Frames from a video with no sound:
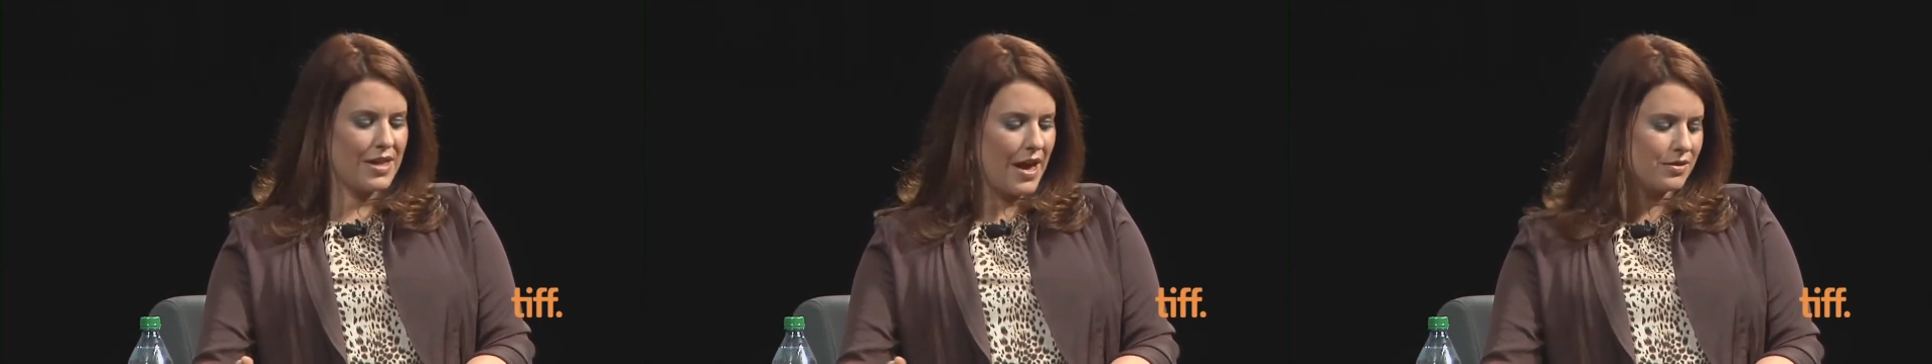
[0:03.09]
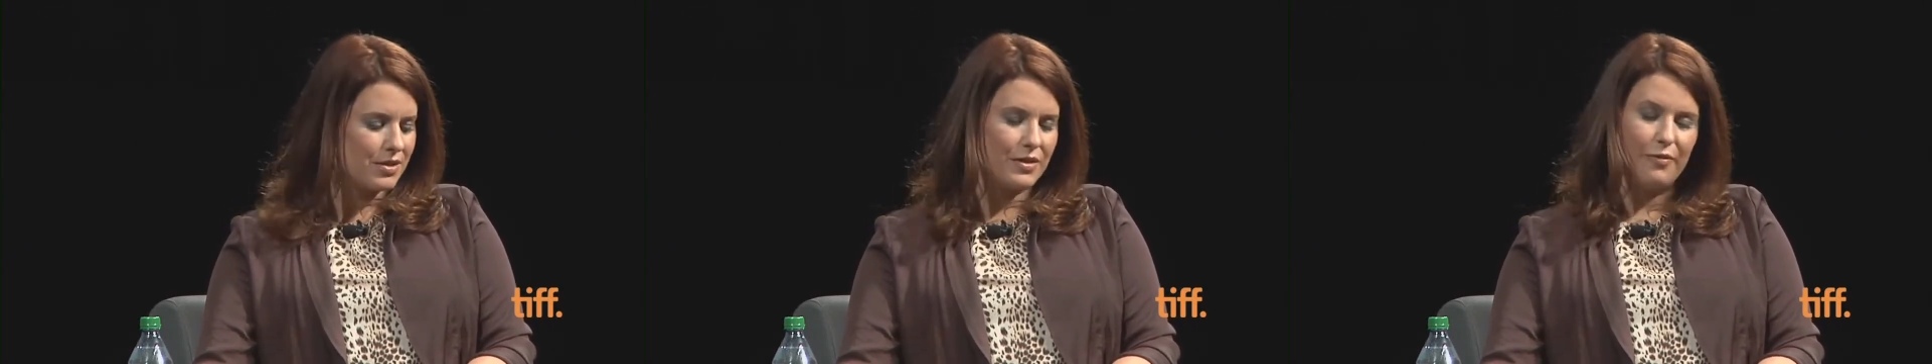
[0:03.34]

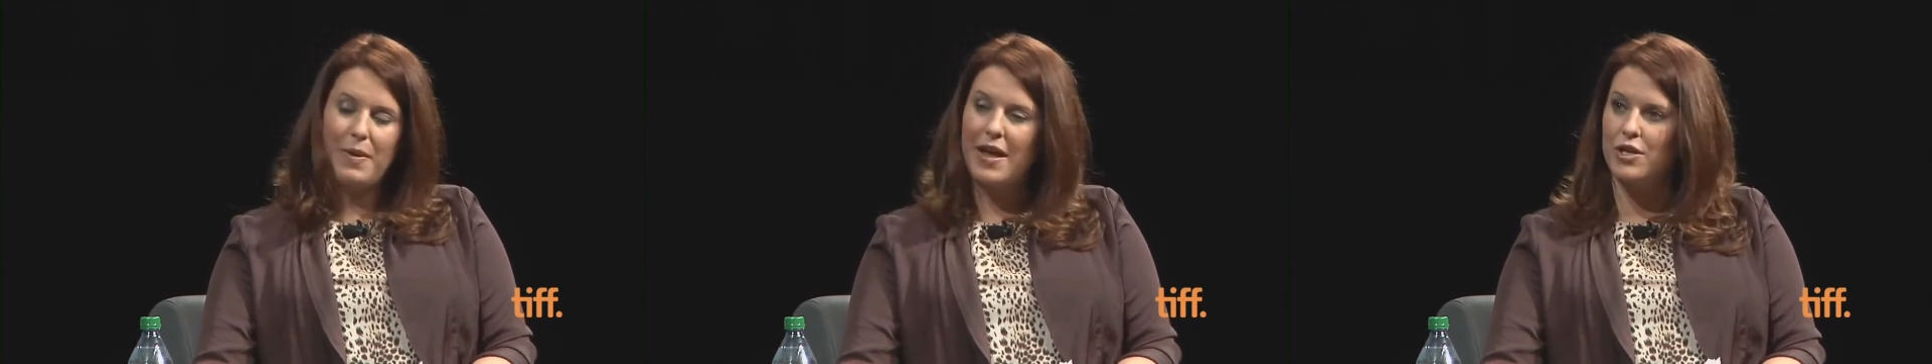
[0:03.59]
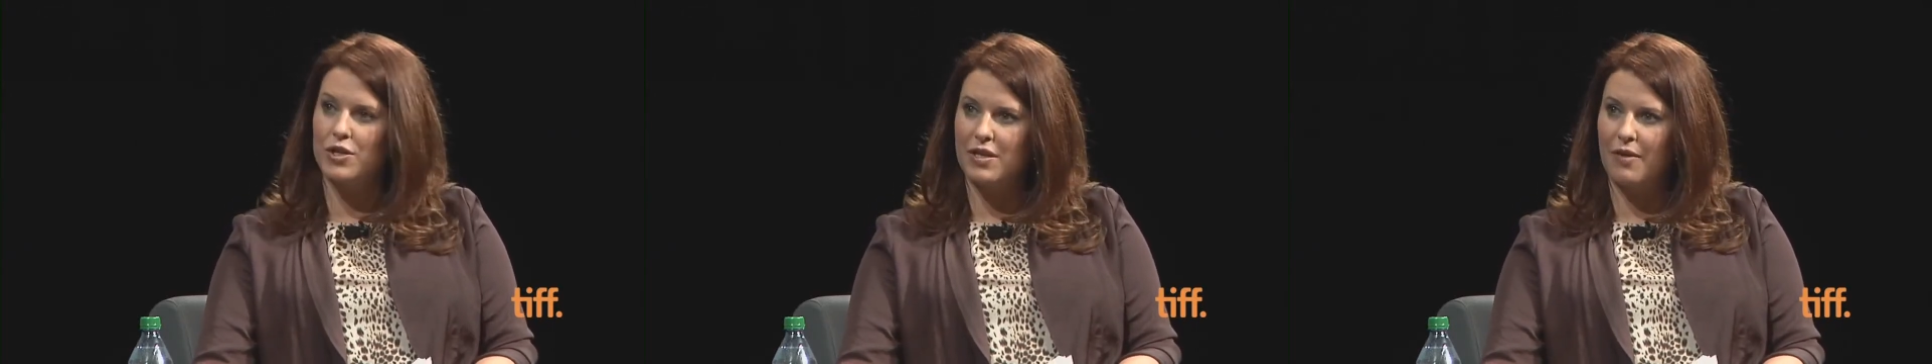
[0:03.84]
thousands of
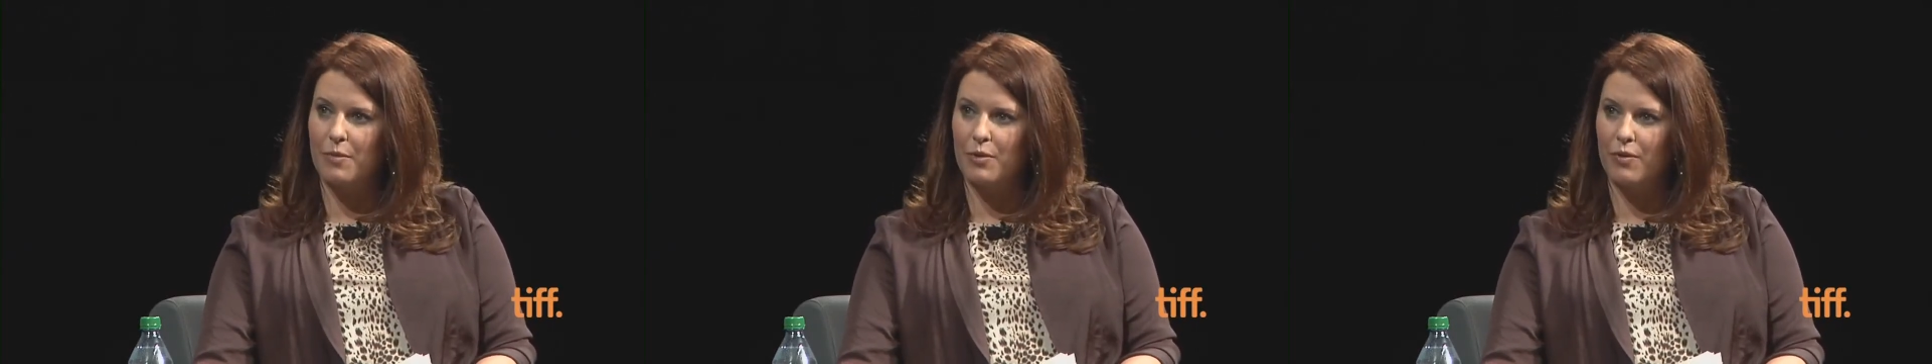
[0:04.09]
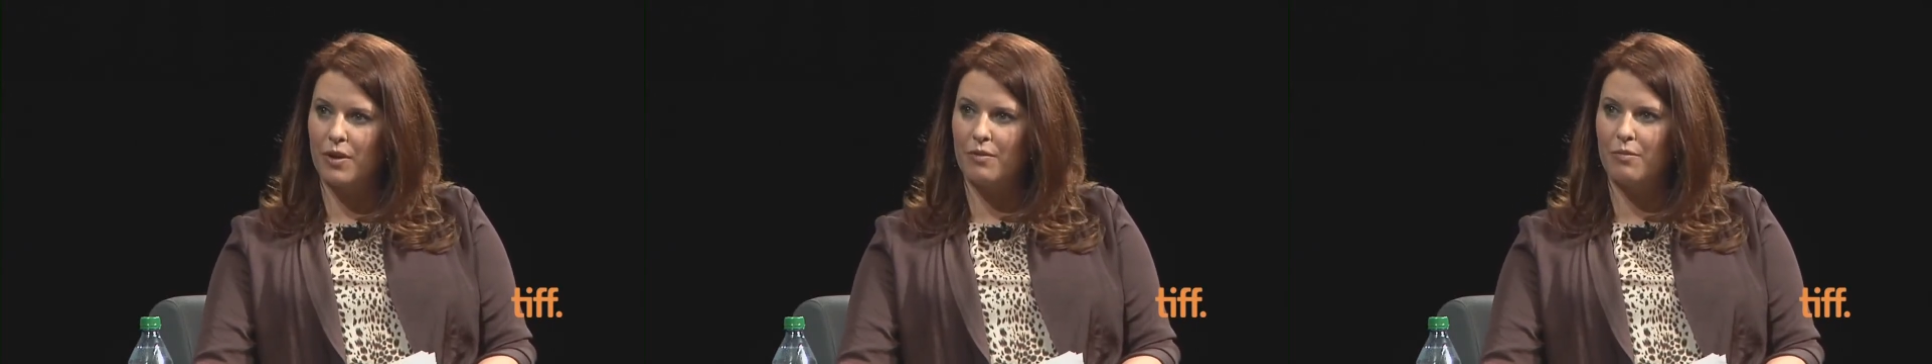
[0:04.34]
pages have been
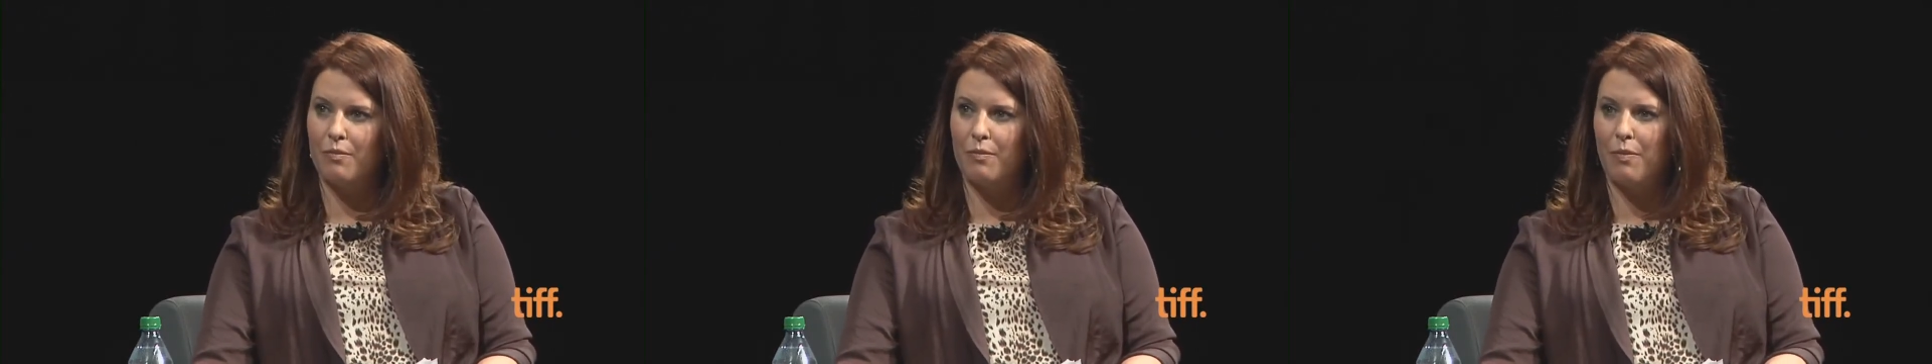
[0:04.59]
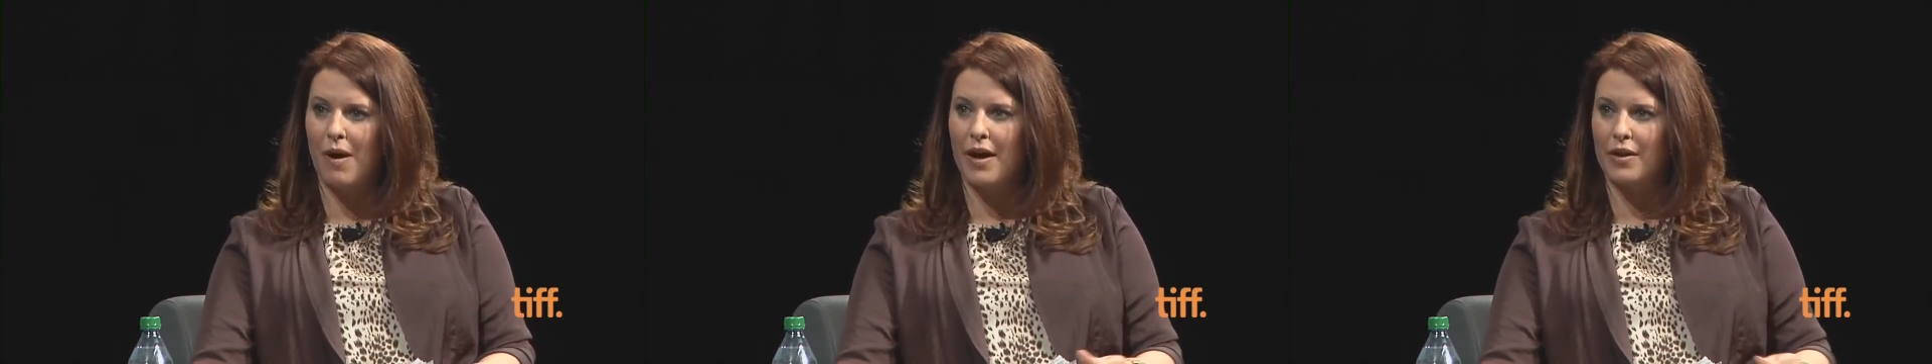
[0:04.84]
written
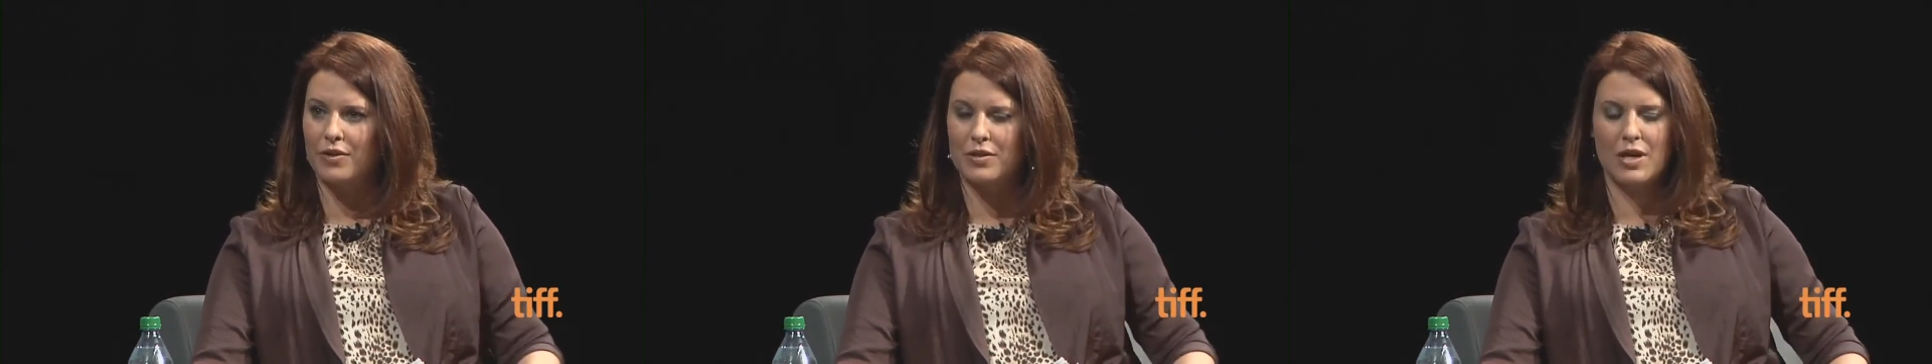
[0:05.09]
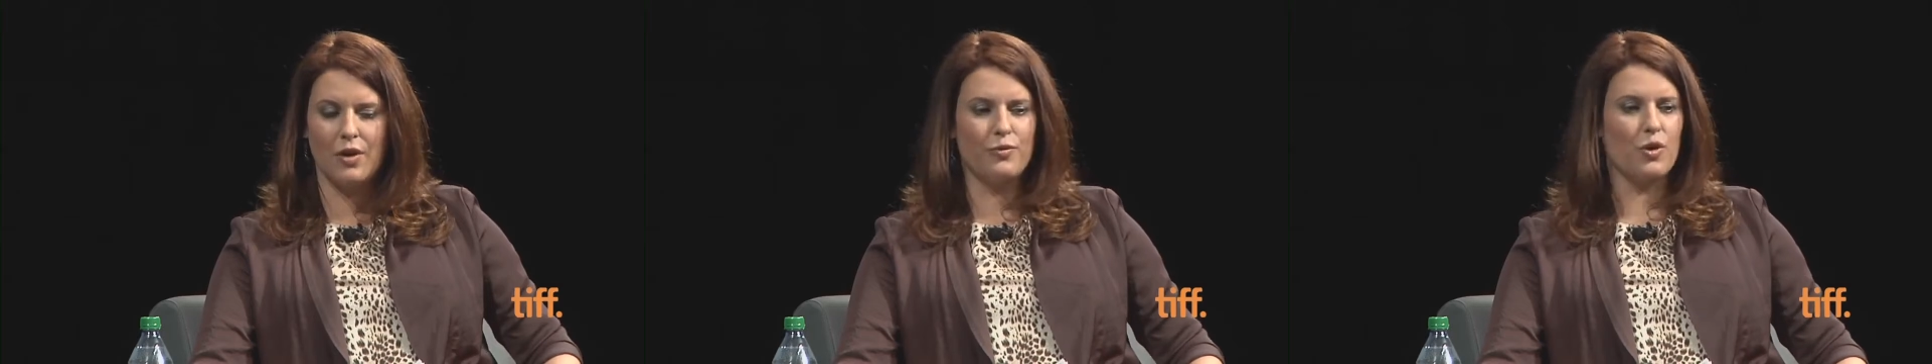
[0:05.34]
by yourself.